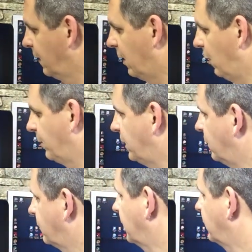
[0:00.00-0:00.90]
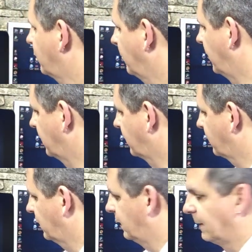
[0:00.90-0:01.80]
I'll be using
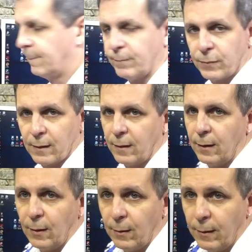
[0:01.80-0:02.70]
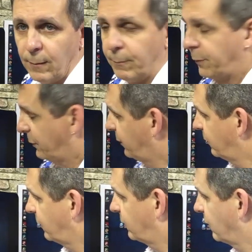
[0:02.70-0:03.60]
tremendously. But
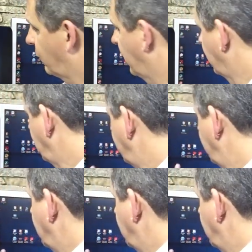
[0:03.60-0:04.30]
this is incredible.